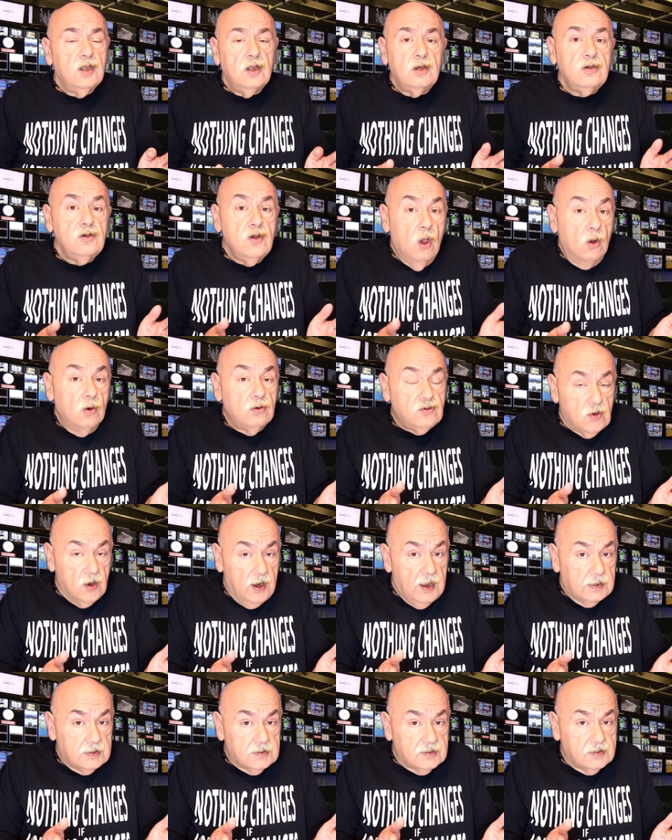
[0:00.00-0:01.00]
No
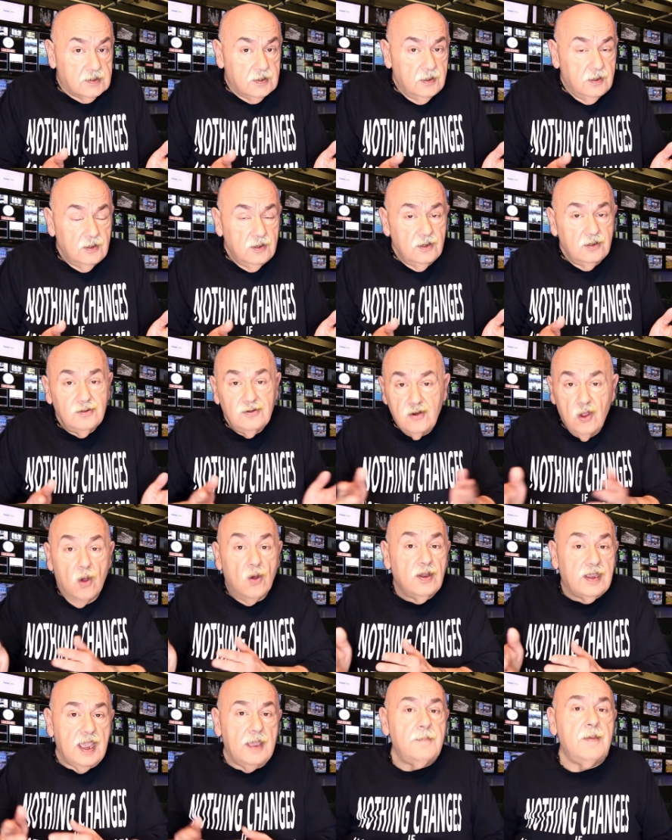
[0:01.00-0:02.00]
tricks, no
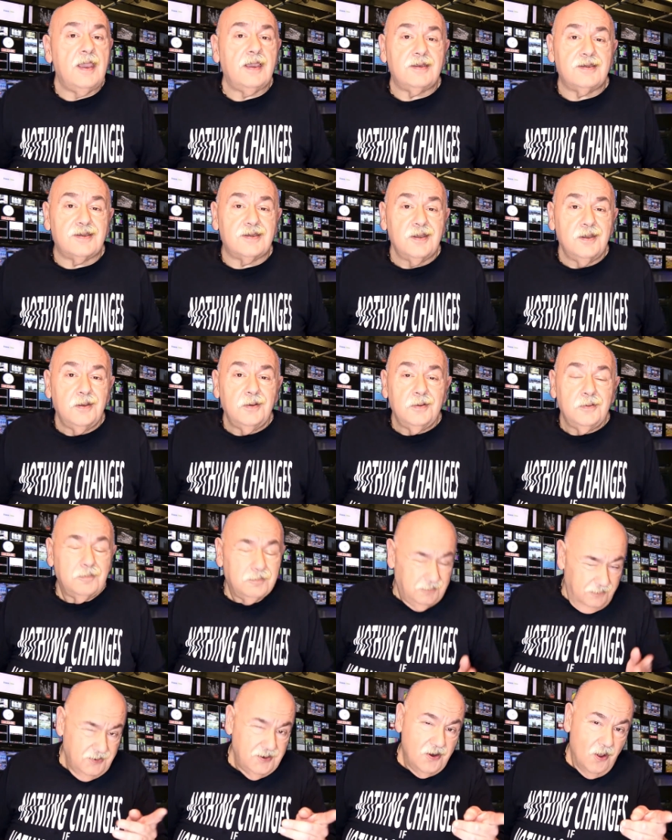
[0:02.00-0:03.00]
gimmicks,
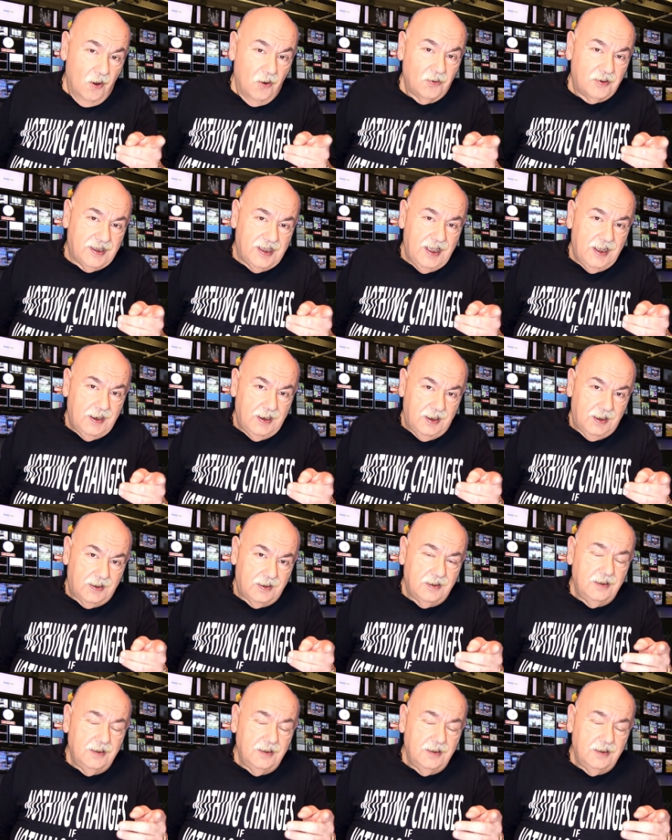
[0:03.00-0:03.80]
no kidding.